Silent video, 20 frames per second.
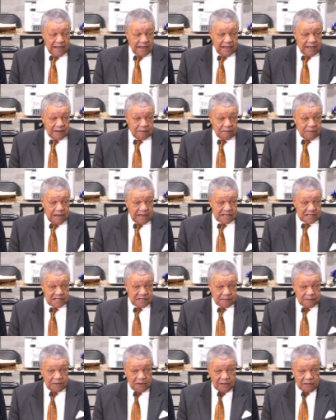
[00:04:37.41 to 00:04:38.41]
and
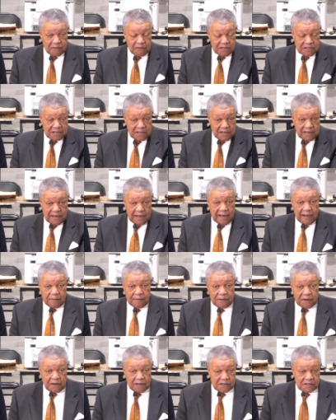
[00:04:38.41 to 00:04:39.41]
based upon what's going to
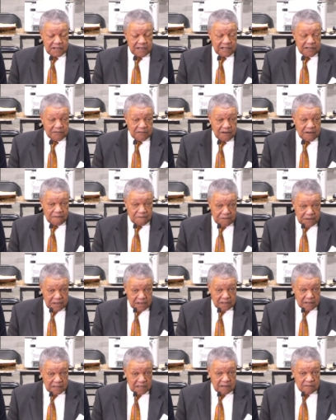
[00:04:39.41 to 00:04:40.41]
happen on January
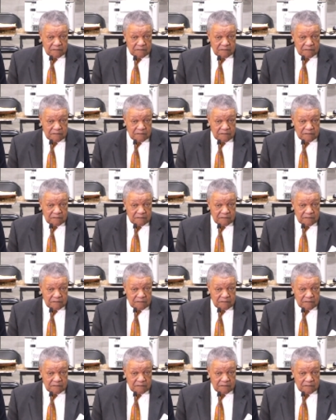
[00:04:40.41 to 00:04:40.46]
5th,